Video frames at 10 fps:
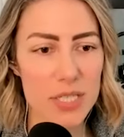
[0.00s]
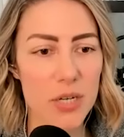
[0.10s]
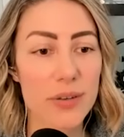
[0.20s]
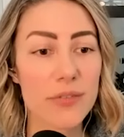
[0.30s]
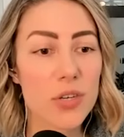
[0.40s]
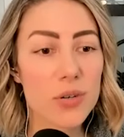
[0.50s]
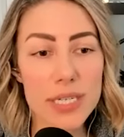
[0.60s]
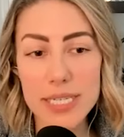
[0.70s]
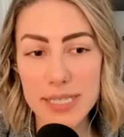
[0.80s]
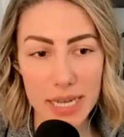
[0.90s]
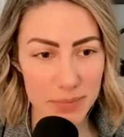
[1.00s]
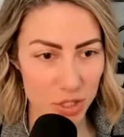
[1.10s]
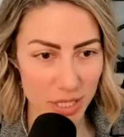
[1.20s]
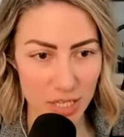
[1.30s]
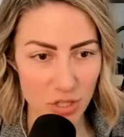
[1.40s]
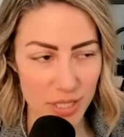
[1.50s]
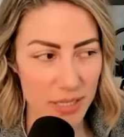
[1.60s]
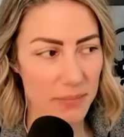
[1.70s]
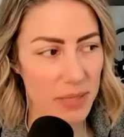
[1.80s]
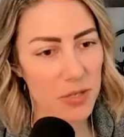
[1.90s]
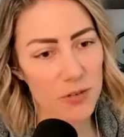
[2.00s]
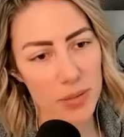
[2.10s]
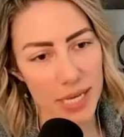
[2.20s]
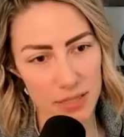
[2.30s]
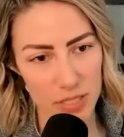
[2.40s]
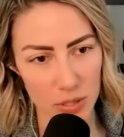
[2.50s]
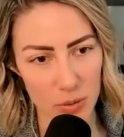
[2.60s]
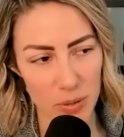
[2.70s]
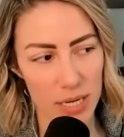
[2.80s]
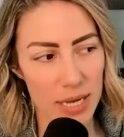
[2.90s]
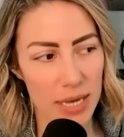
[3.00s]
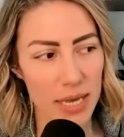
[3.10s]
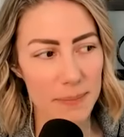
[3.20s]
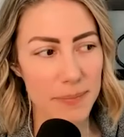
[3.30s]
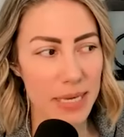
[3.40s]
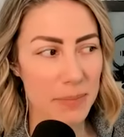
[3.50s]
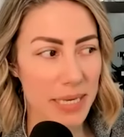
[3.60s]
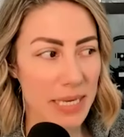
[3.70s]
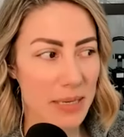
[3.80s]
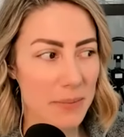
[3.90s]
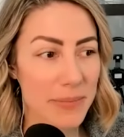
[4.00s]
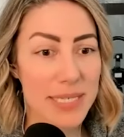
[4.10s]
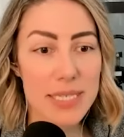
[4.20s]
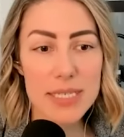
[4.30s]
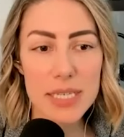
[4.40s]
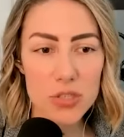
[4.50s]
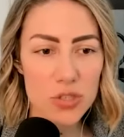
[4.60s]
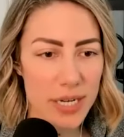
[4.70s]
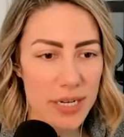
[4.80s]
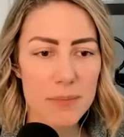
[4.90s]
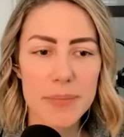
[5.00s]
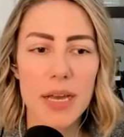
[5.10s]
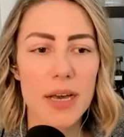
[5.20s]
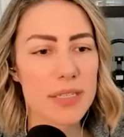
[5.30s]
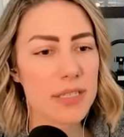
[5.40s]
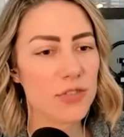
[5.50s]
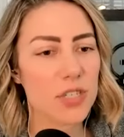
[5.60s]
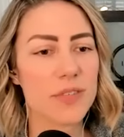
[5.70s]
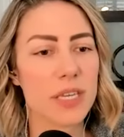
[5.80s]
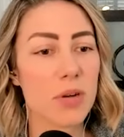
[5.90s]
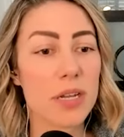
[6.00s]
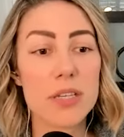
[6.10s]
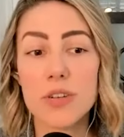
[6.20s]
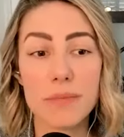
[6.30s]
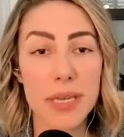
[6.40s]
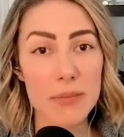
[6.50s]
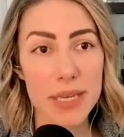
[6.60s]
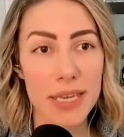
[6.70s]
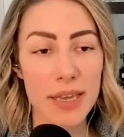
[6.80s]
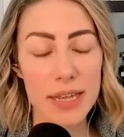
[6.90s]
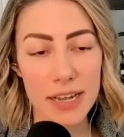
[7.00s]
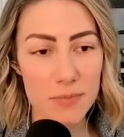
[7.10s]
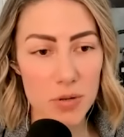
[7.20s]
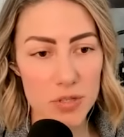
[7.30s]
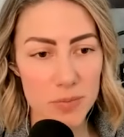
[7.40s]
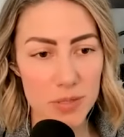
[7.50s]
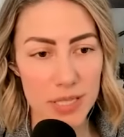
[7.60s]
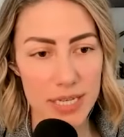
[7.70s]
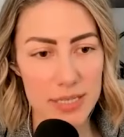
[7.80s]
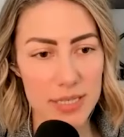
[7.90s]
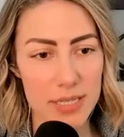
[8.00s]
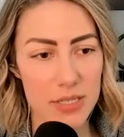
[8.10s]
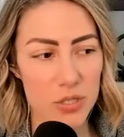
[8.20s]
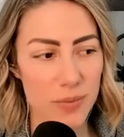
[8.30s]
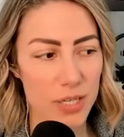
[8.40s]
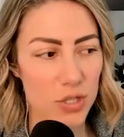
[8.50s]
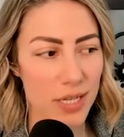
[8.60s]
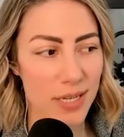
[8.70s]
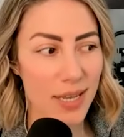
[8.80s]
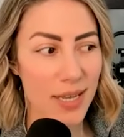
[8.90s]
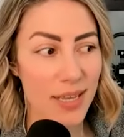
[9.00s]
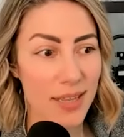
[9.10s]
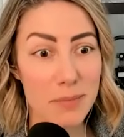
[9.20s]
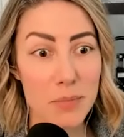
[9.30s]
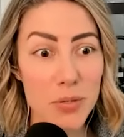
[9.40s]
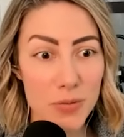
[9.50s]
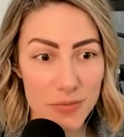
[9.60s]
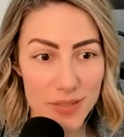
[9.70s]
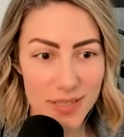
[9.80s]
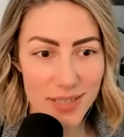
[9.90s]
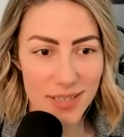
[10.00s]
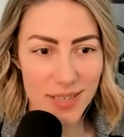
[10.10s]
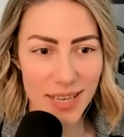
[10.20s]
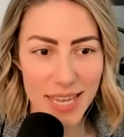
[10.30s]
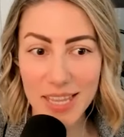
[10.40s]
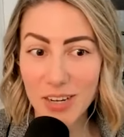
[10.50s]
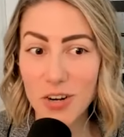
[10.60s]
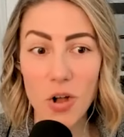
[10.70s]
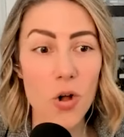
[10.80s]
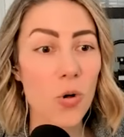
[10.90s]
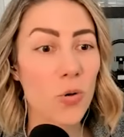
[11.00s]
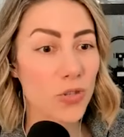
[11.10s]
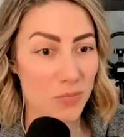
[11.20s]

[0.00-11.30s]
so if you're an established agent, maybe you've plateaued, maybe business has dried up because of shifting markets, or maybe, and I have multiple clients in this situation, they moved. And they're in a whole new